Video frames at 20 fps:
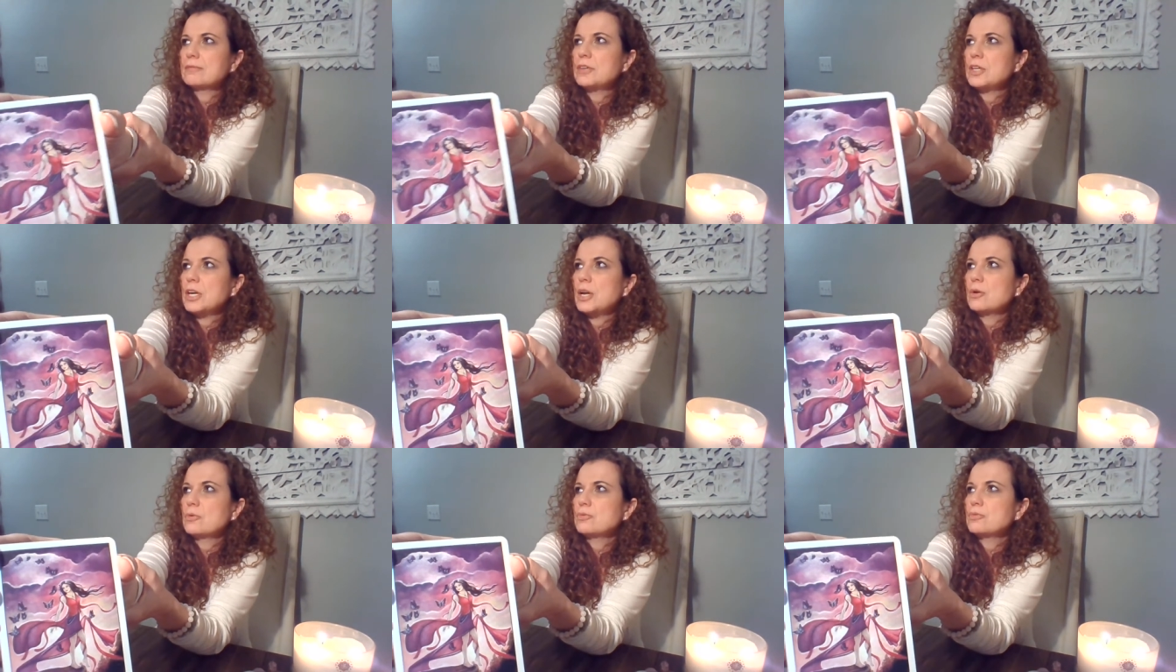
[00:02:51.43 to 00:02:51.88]

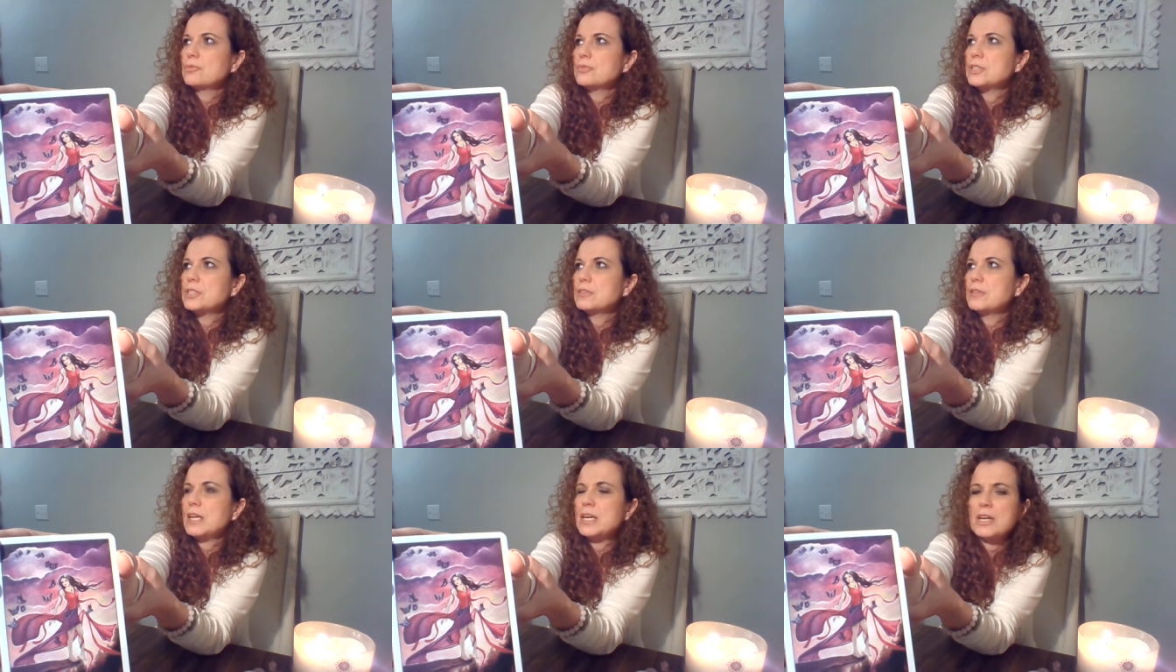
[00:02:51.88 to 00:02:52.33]

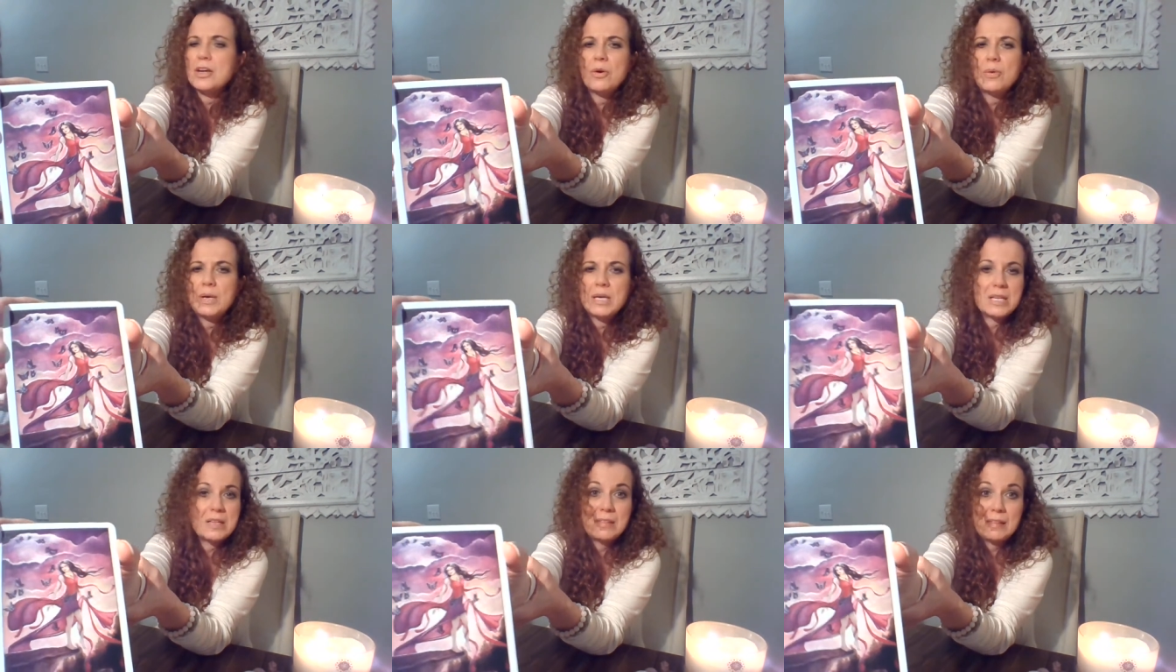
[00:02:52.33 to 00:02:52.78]
do they
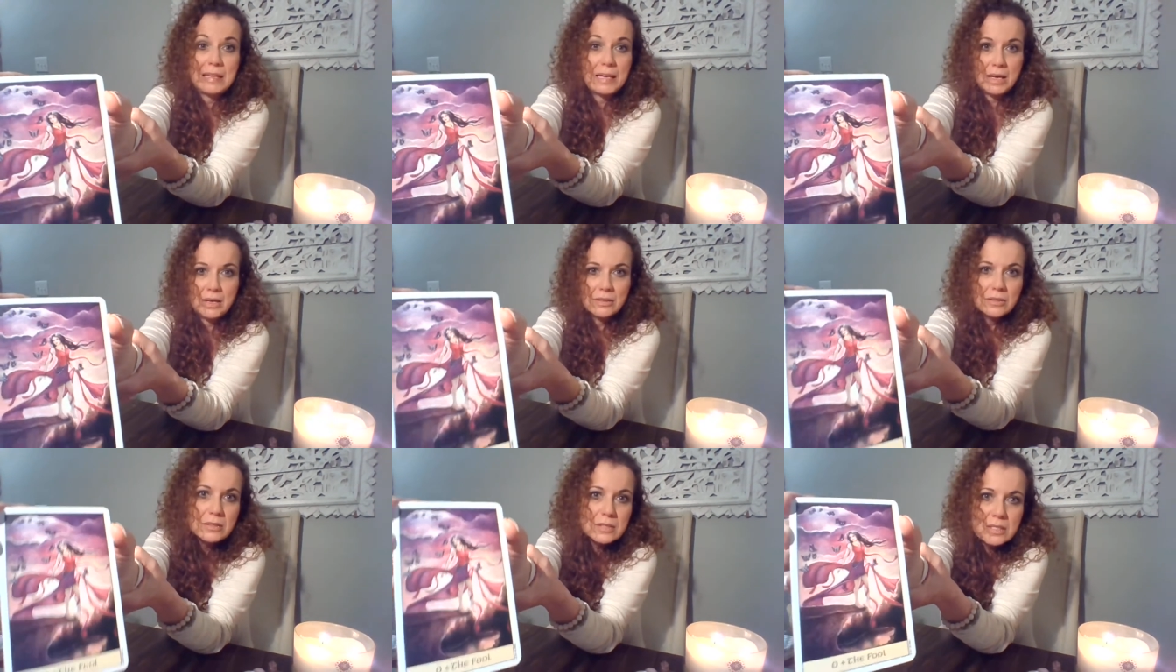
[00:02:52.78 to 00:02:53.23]
know anything
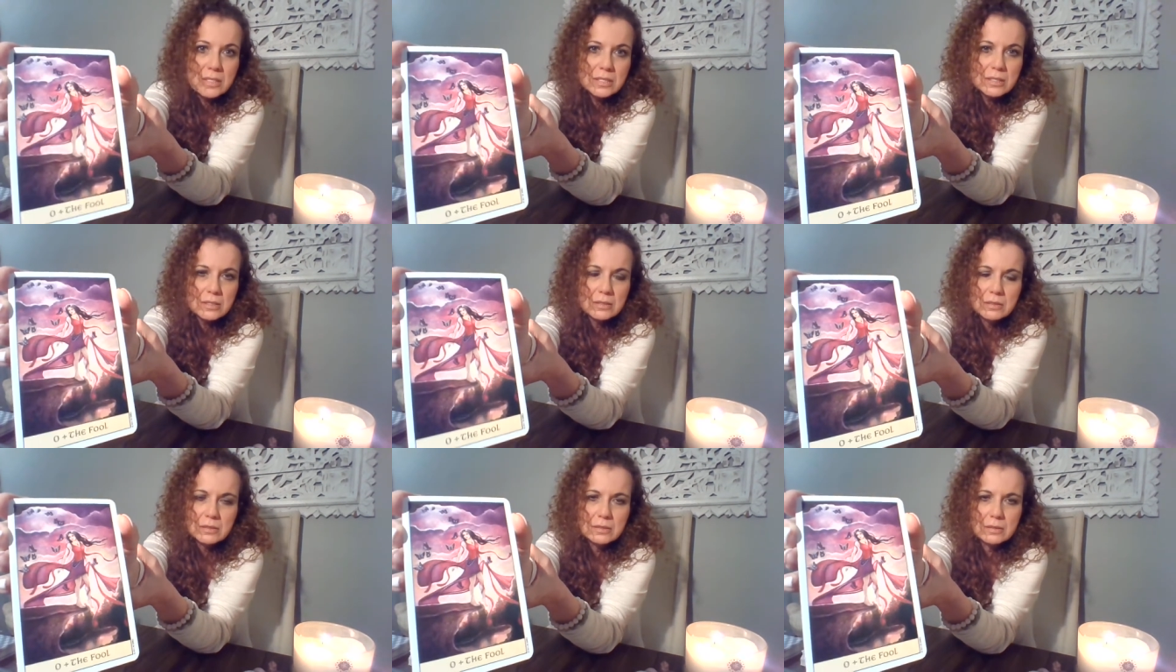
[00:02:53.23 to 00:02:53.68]

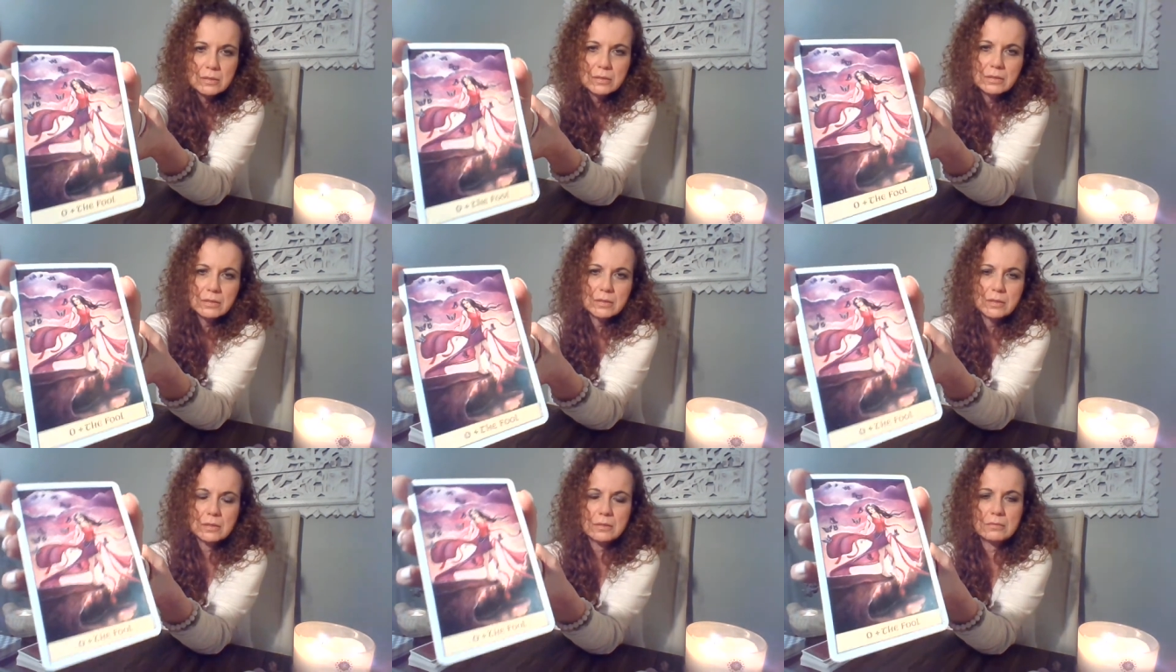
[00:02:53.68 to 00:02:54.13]
else?
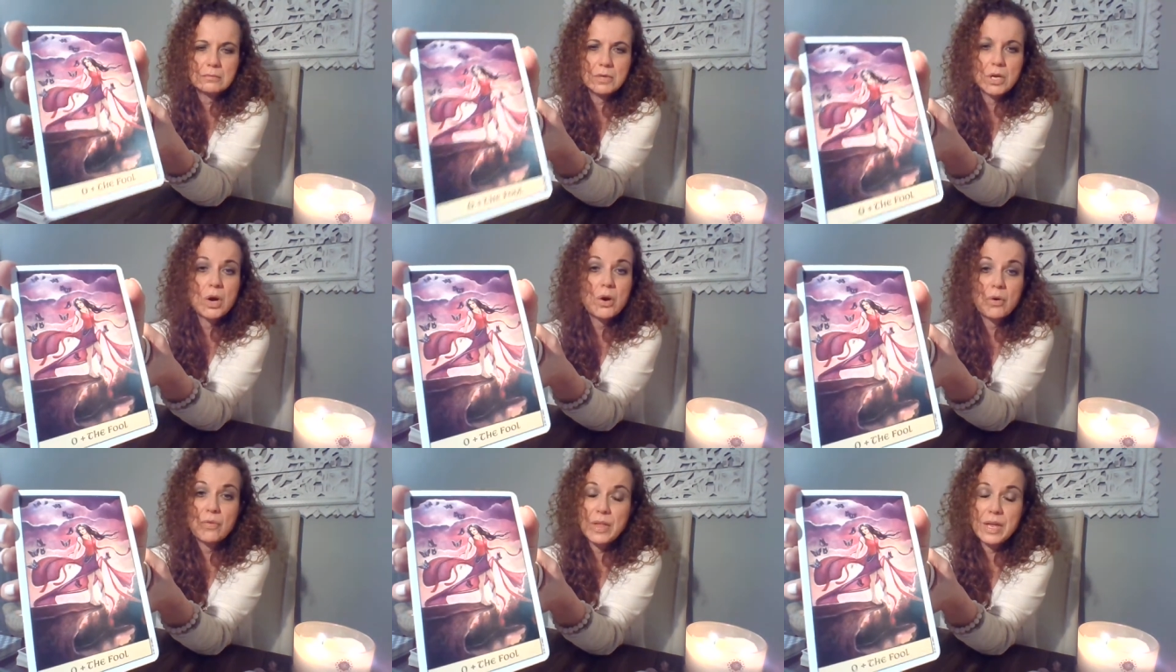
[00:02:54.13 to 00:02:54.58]

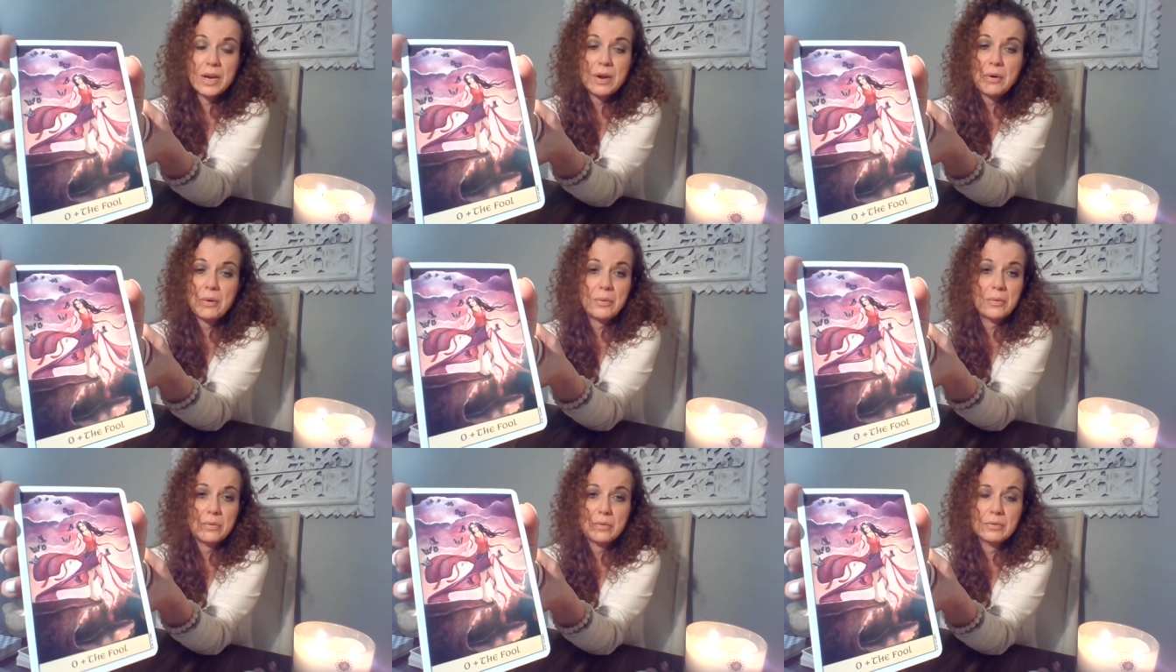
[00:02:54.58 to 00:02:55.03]
No, they
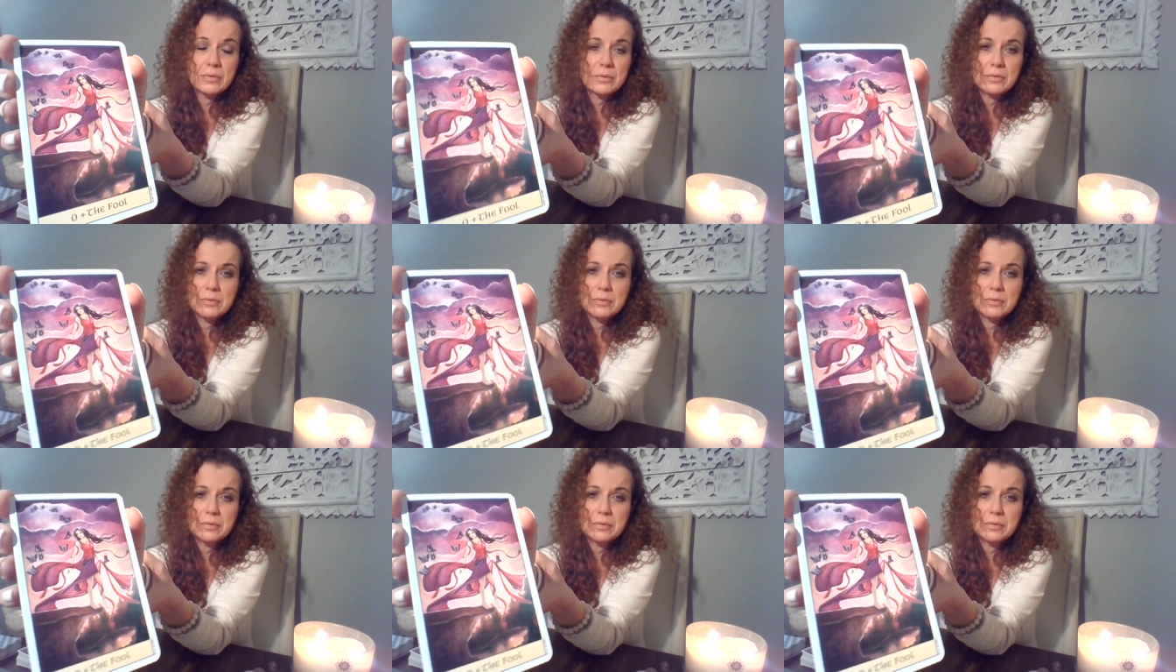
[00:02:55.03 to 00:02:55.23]
don't.